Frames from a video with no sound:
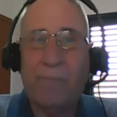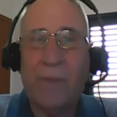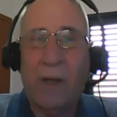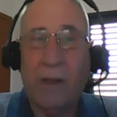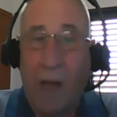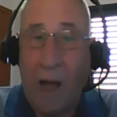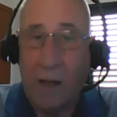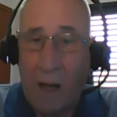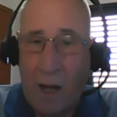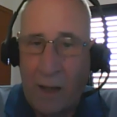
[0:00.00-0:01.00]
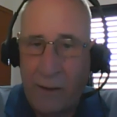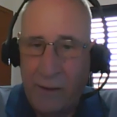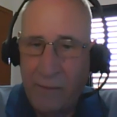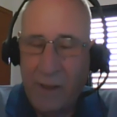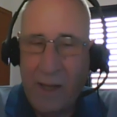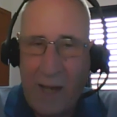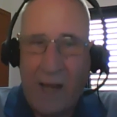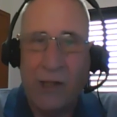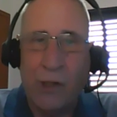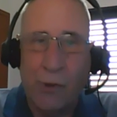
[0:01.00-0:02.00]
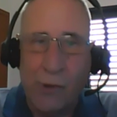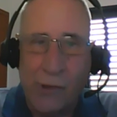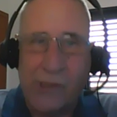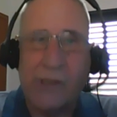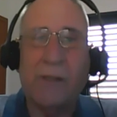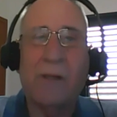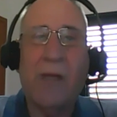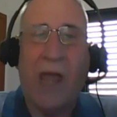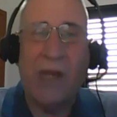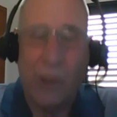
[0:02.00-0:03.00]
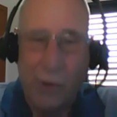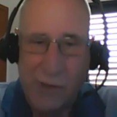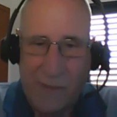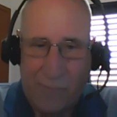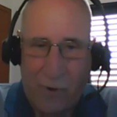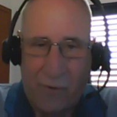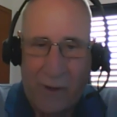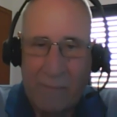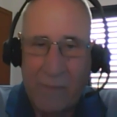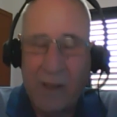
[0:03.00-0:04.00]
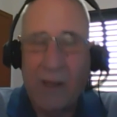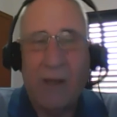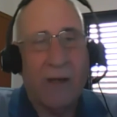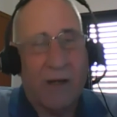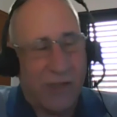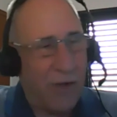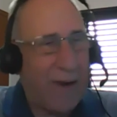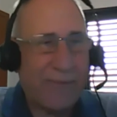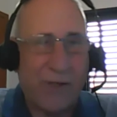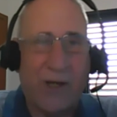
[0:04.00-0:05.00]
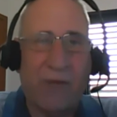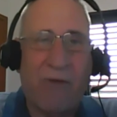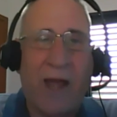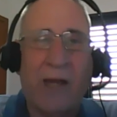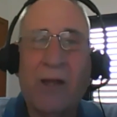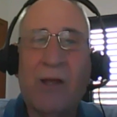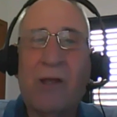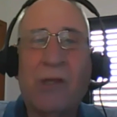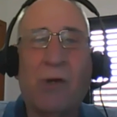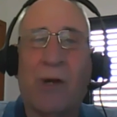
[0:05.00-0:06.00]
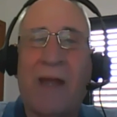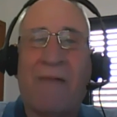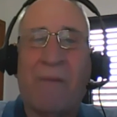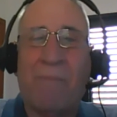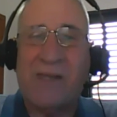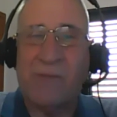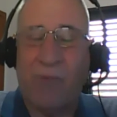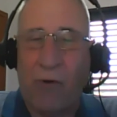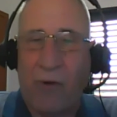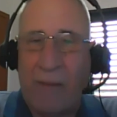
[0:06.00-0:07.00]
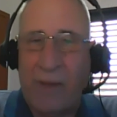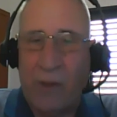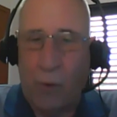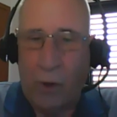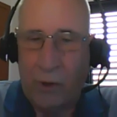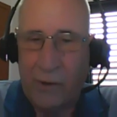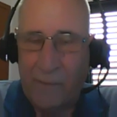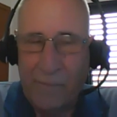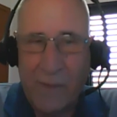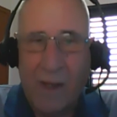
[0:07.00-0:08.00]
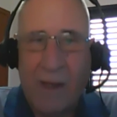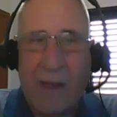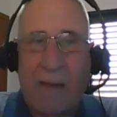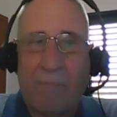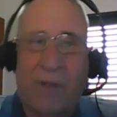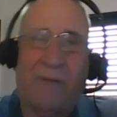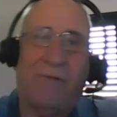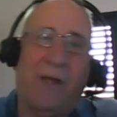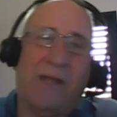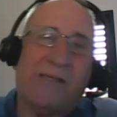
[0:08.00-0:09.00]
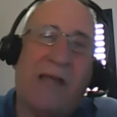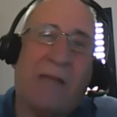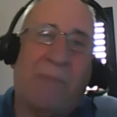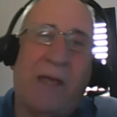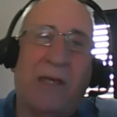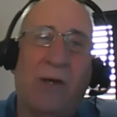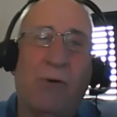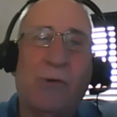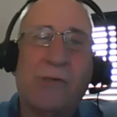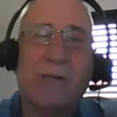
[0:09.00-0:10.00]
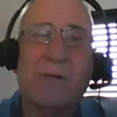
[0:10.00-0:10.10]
log on and use the program. Because you're absolutely right. You can have the best program in the world, but if it's not being used,